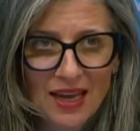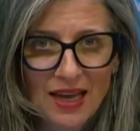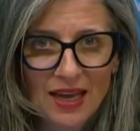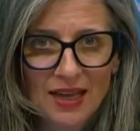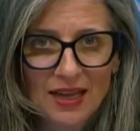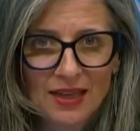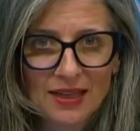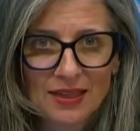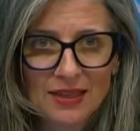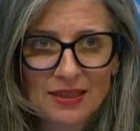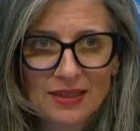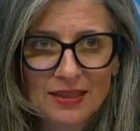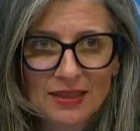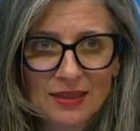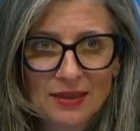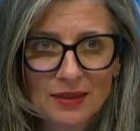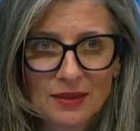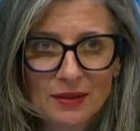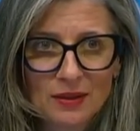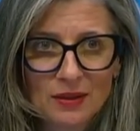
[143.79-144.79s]
And
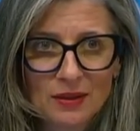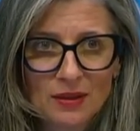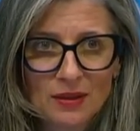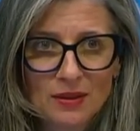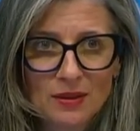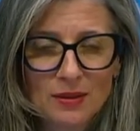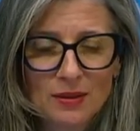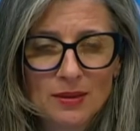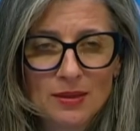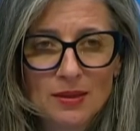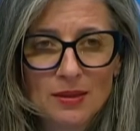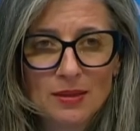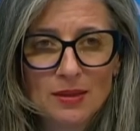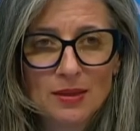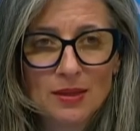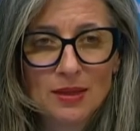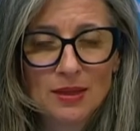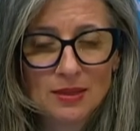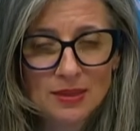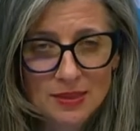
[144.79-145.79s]

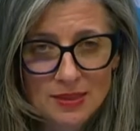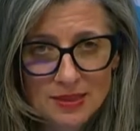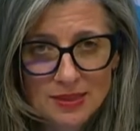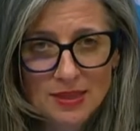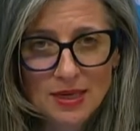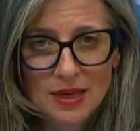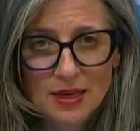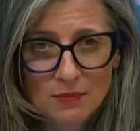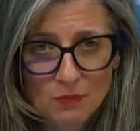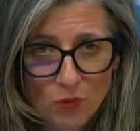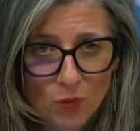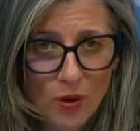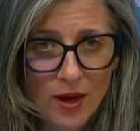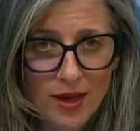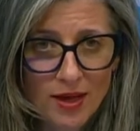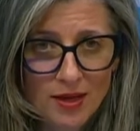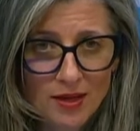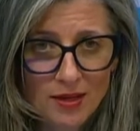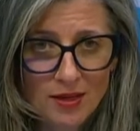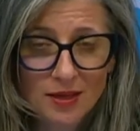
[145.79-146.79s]
in the same
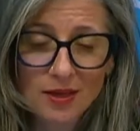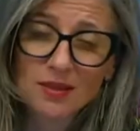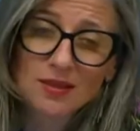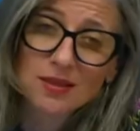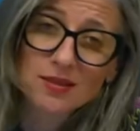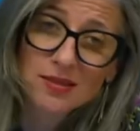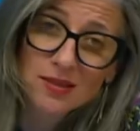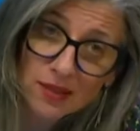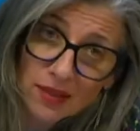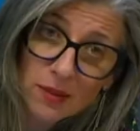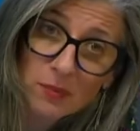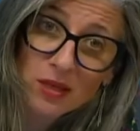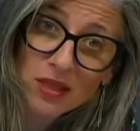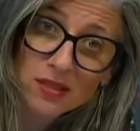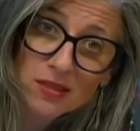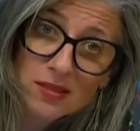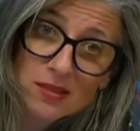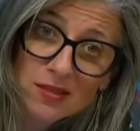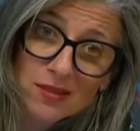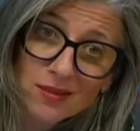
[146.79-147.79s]
way, it has
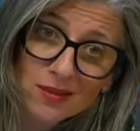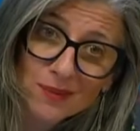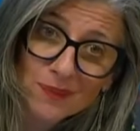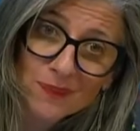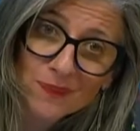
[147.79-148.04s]
limits.